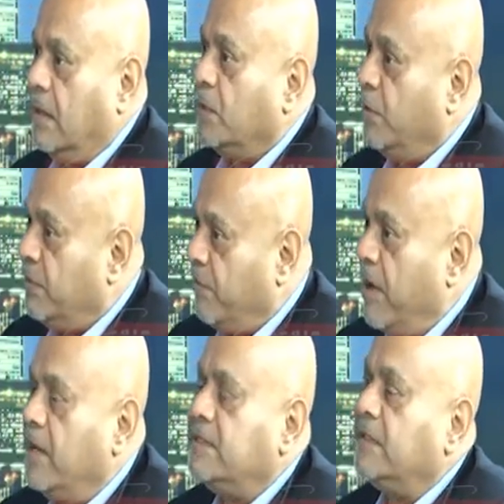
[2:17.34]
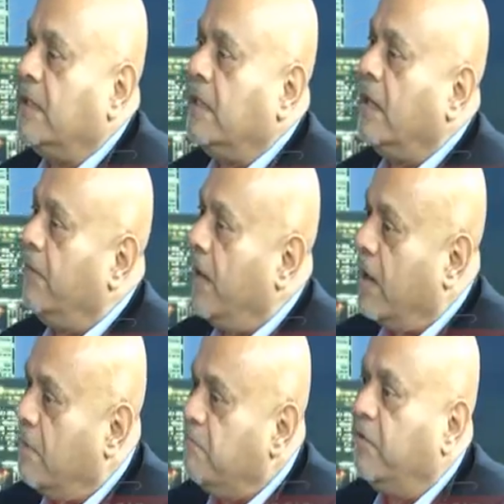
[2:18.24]
doing trades with India. Their
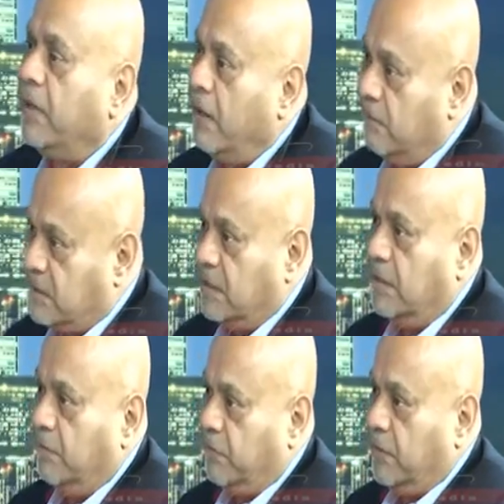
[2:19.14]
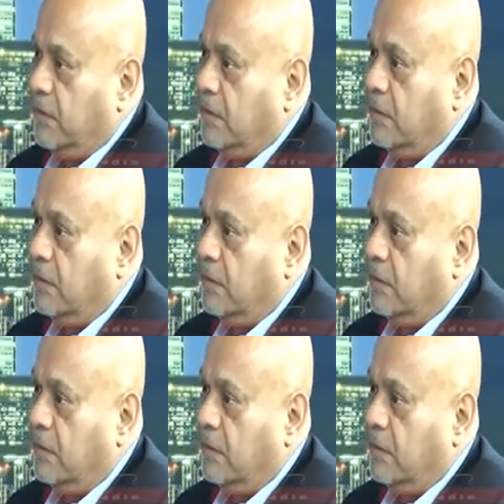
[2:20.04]
comfort levels are different.